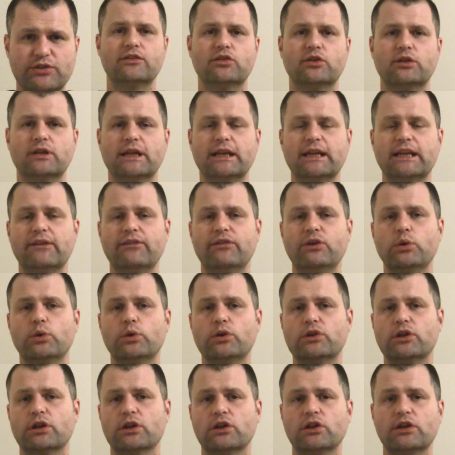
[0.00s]
So like if you
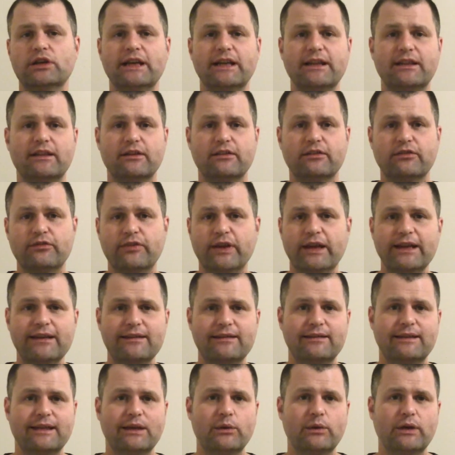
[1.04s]
were to look at their
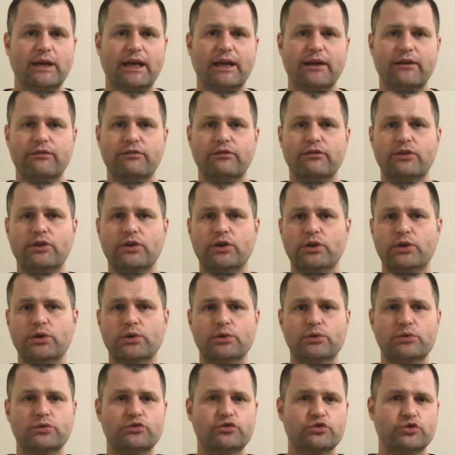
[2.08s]
face, they would have
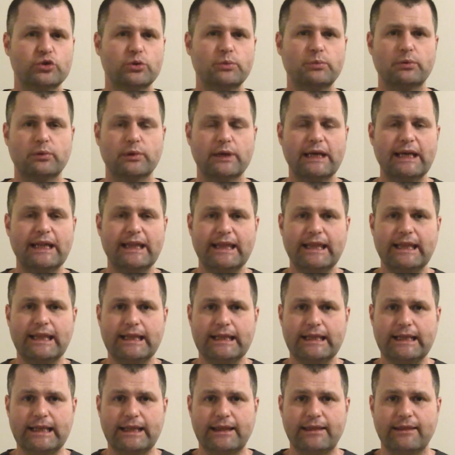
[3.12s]
no droop or anything
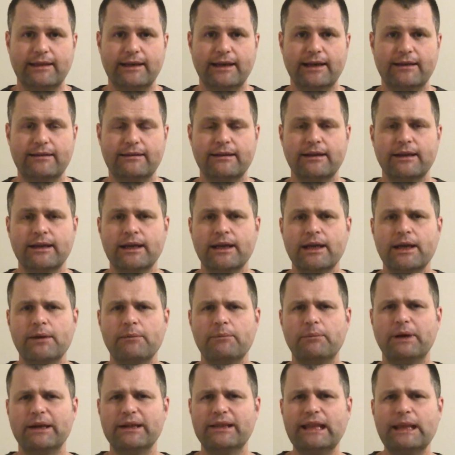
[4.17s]
like that.
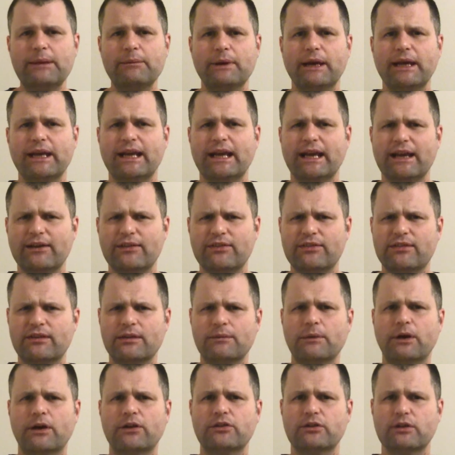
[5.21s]
But they might have
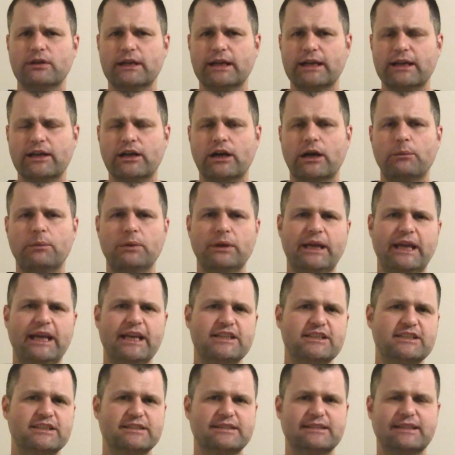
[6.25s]
some underlying
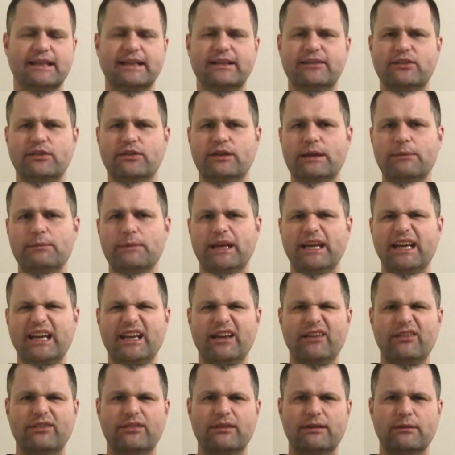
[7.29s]
complications, so they might
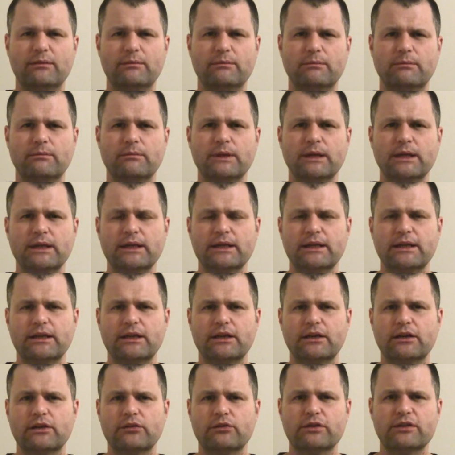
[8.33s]
have some
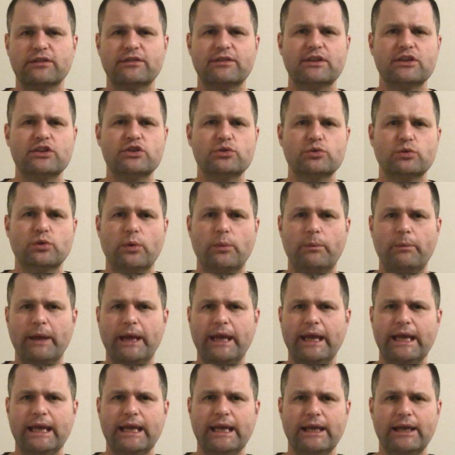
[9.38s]
residual
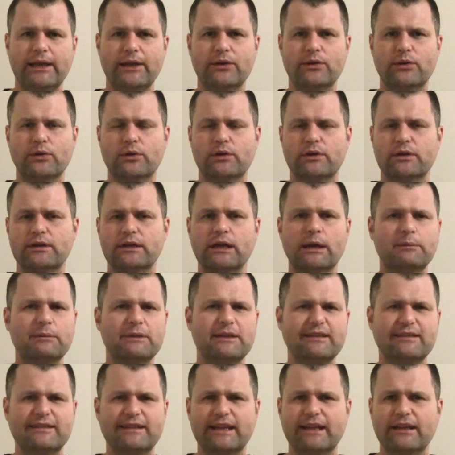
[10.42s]
pain or
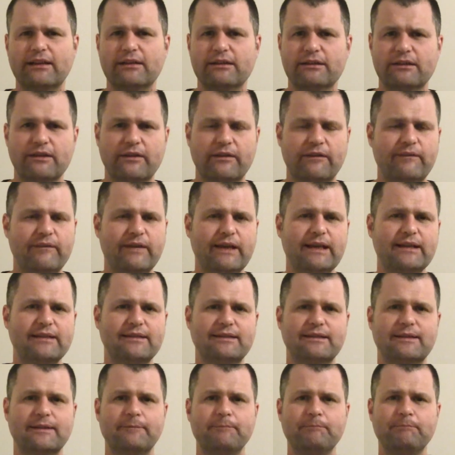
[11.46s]
numbness, tingling in their
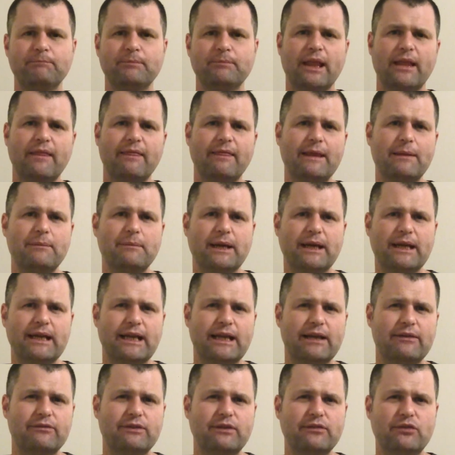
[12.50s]
face. They might
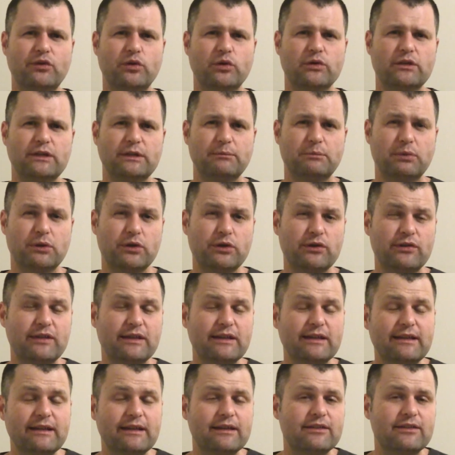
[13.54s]
have difficulty
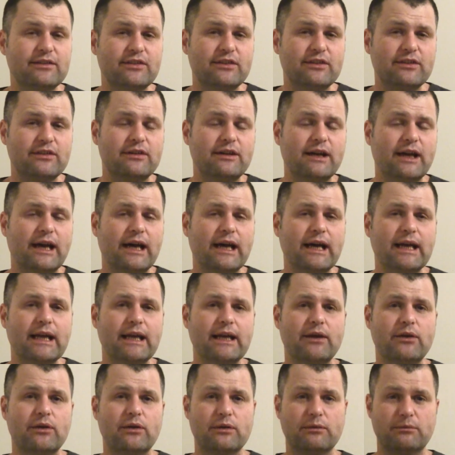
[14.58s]
producing tears in their
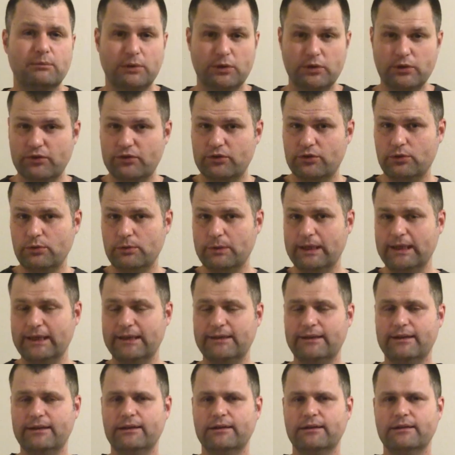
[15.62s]
eye or produce too many
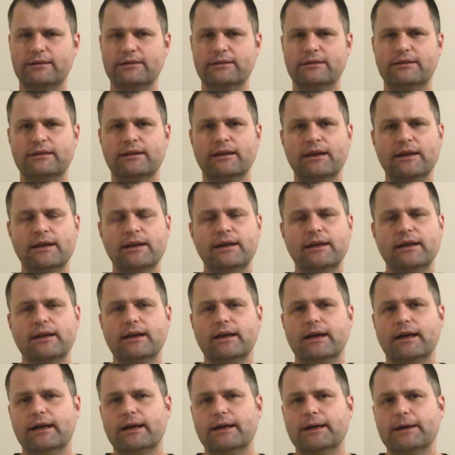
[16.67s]
tears.
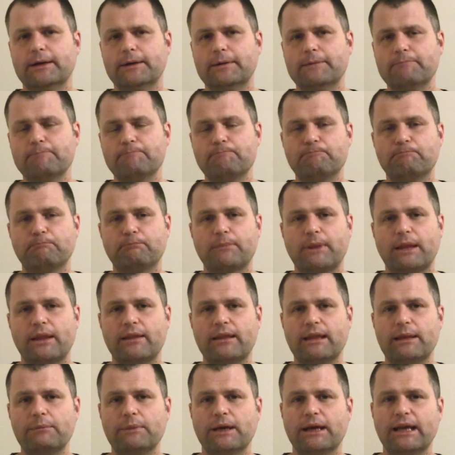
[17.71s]

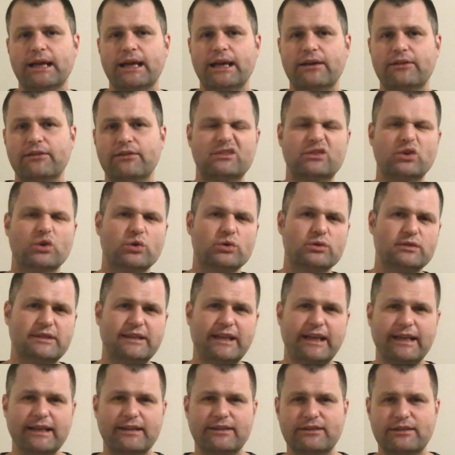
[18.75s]
They might have dull
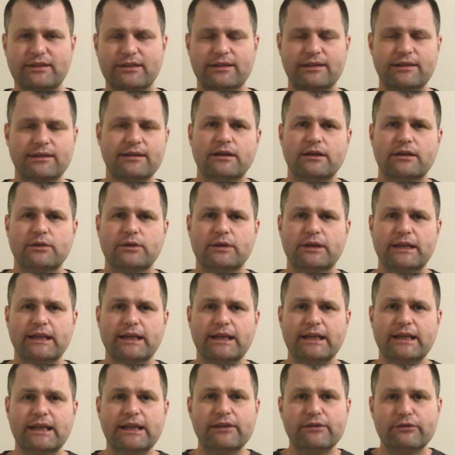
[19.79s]
taste when
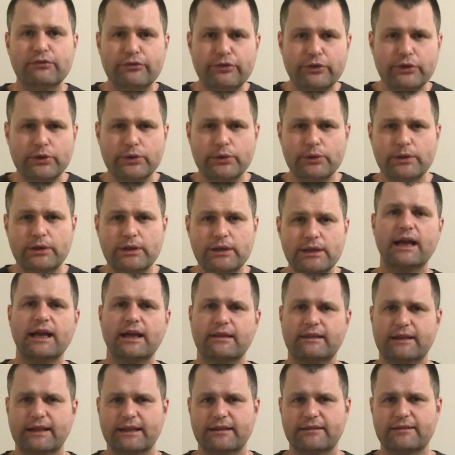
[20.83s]
they eat food
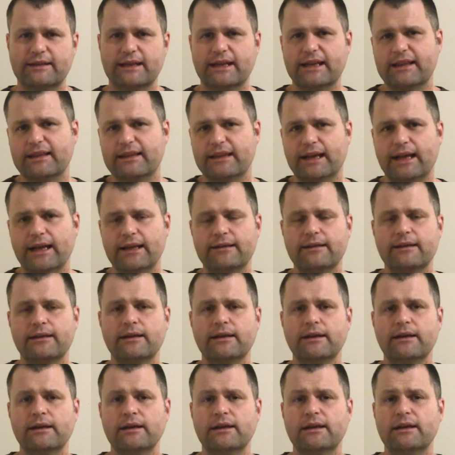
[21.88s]
and things like that.
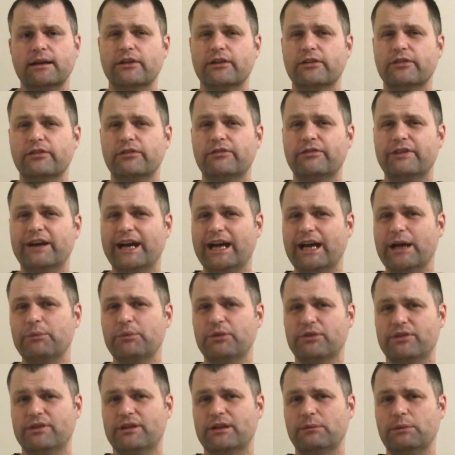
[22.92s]

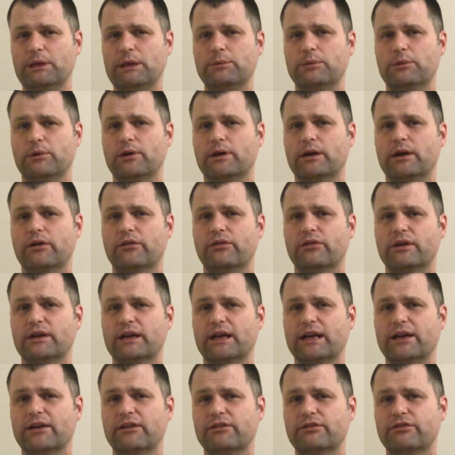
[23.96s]
5% of people, however,
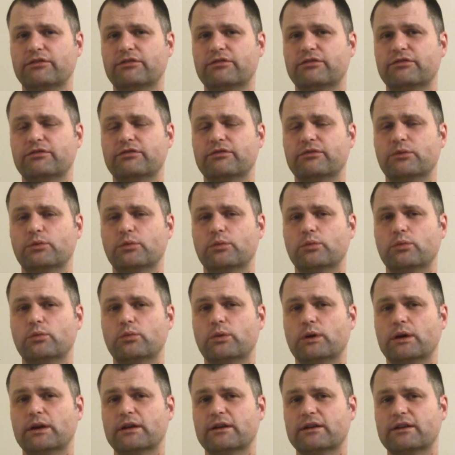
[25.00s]
have
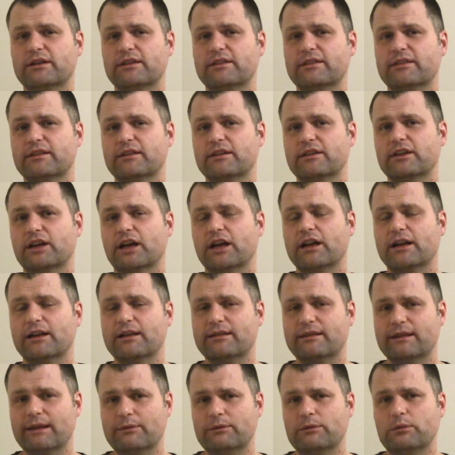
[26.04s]
what are considered
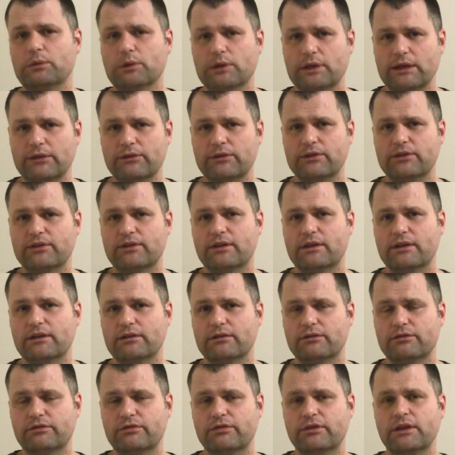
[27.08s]
unacceptable levels
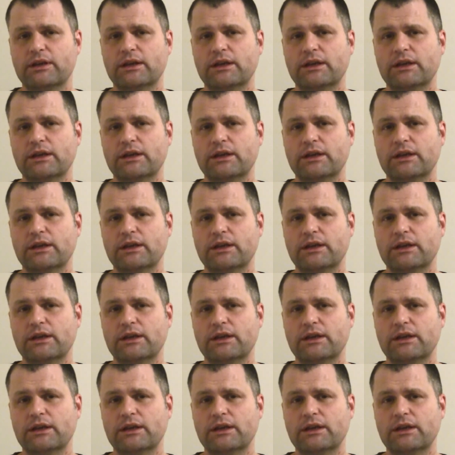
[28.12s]
of